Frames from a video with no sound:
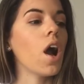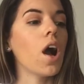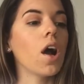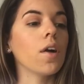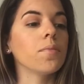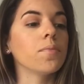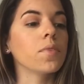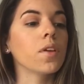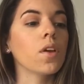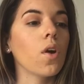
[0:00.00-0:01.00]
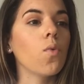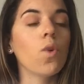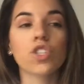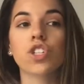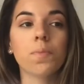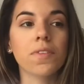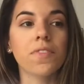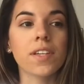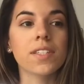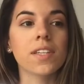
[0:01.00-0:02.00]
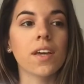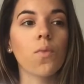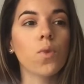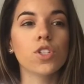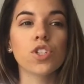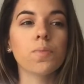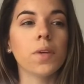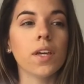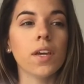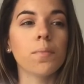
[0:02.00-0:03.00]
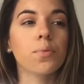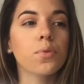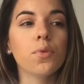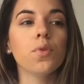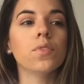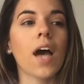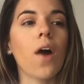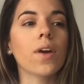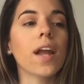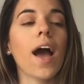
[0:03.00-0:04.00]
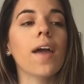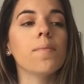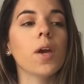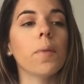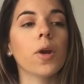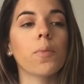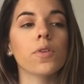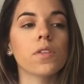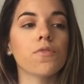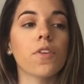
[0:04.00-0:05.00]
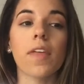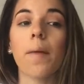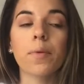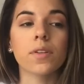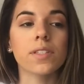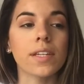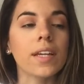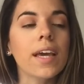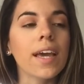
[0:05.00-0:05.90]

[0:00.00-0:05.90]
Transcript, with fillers: Um, what should be fixed? What should be improved? How can I be a better person for that person